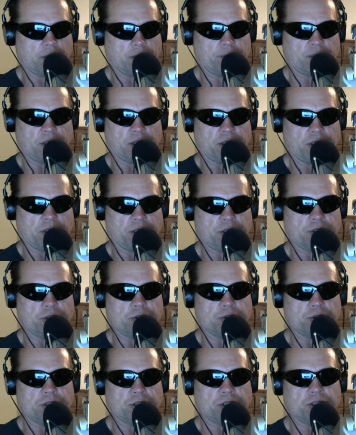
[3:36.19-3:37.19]
Please
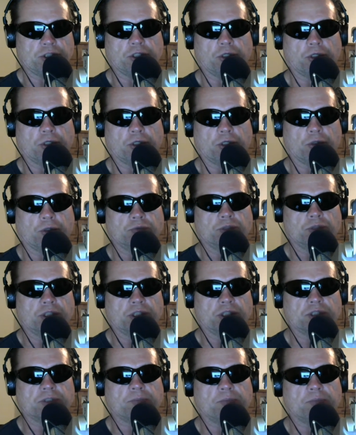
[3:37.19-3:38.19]
use it at your own
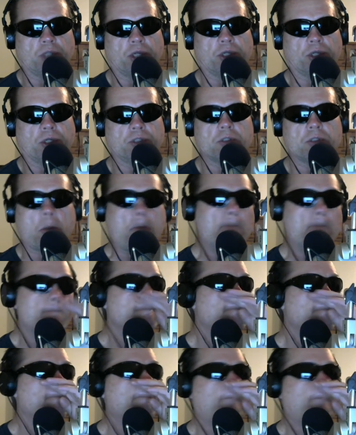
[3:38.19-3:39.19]
risk. Yes.
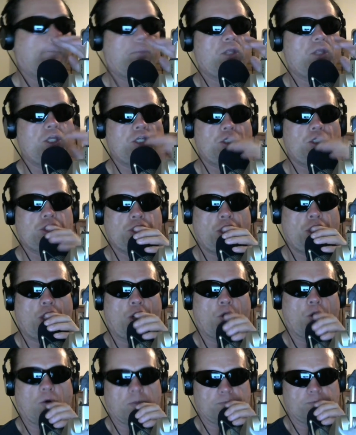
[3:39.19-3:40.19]
This
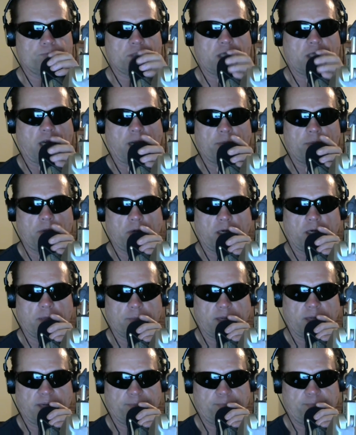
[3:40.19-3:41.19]
show is copyrighted
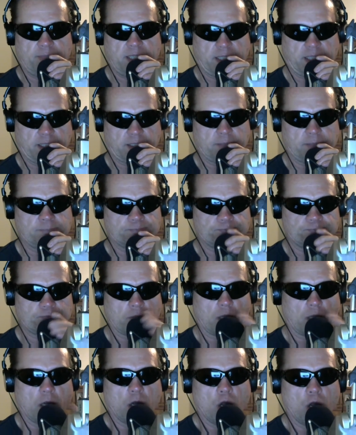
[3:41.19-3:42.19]
by me.
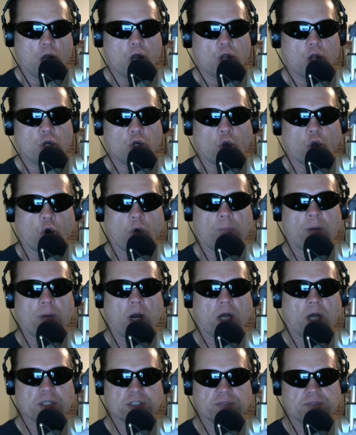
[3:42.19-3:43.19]
No
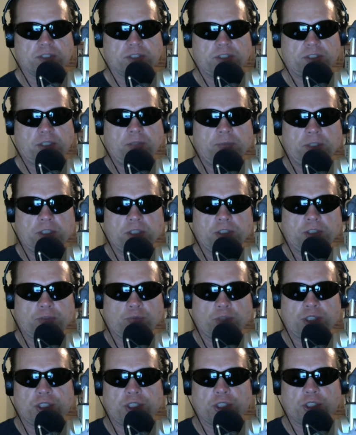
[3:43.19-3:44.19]
part of it can be
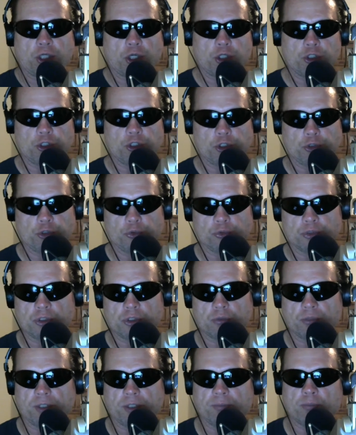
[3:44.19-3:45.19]

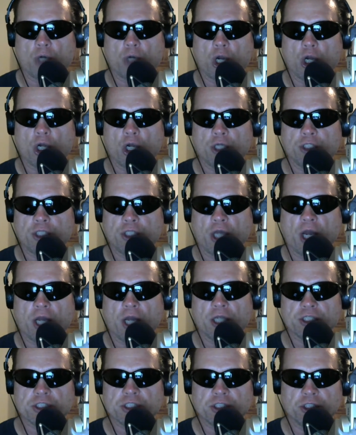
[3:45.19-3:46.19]
reused,
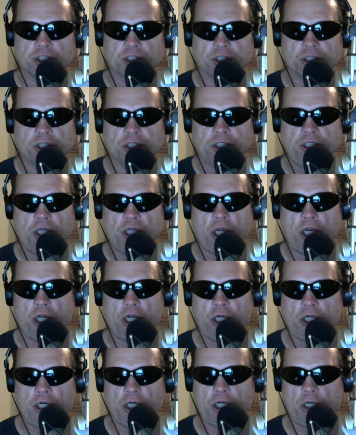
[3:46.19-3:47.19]
rebroadcasted in
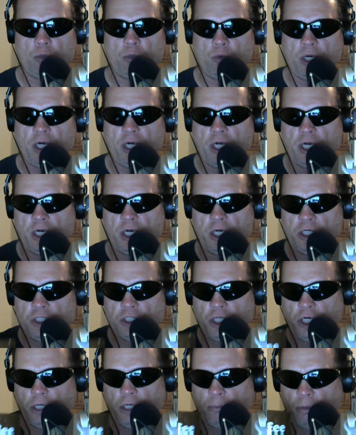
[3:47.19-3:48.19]
any way,
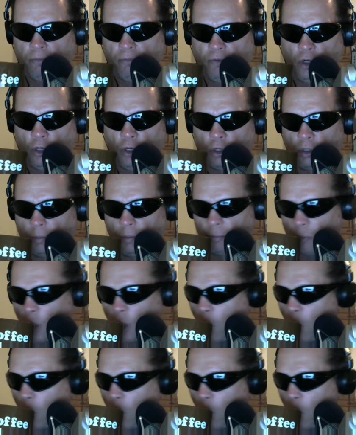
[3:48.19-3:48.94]
shape, or form.